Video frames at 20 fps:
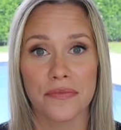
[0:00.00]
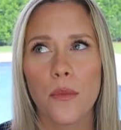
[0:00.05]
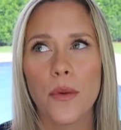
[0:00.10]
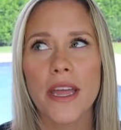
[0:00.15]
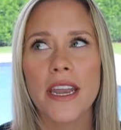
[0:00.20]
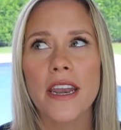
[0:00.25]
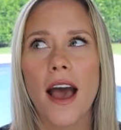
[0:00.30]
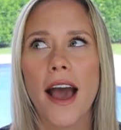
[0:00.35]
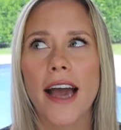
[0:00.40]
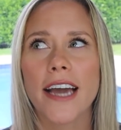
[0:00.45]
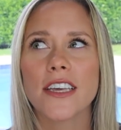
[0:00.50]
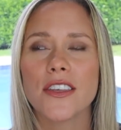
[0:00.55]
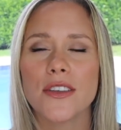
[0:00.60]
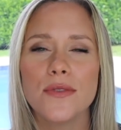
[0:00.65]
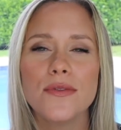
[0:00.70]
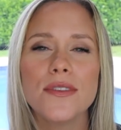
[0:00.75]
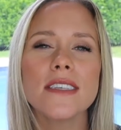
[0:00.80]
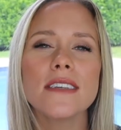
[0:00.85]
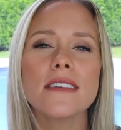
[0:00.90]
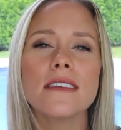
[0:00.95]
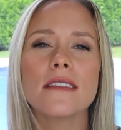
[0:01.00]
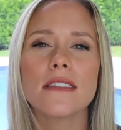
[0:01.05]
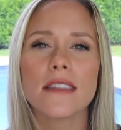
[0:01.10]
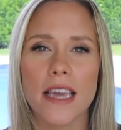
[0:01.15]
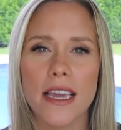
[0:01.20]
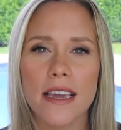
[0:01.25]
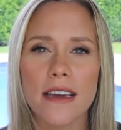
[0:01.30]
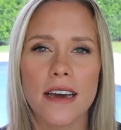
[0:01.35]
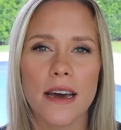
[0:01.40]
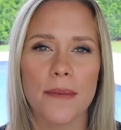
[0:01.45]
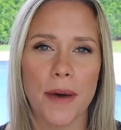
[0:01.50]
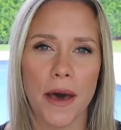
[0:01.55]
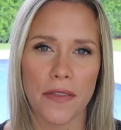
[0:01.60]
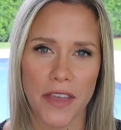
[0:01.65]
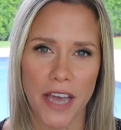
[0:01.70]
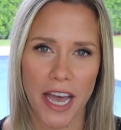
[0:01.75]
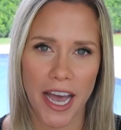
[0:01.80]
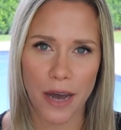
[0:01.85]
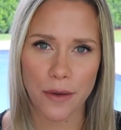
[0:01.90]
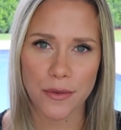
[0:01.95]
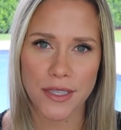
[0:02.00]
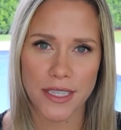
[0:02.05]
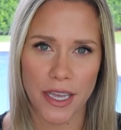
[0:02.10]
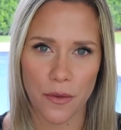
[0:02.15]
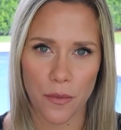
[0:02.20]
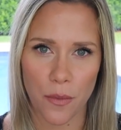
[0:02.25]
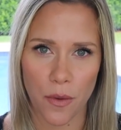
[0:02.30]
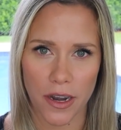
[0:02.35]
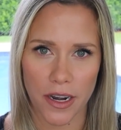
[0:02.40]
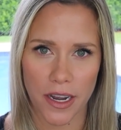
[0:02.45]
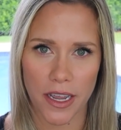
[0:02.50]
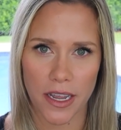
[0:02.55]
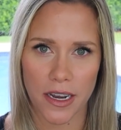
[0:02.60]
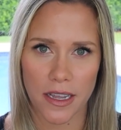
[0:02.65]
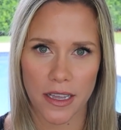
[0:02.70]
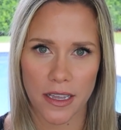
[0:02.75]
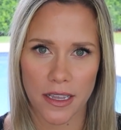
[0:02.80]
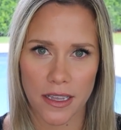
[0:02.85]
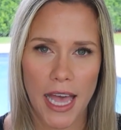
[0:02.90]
When I used to think about the house I wanted,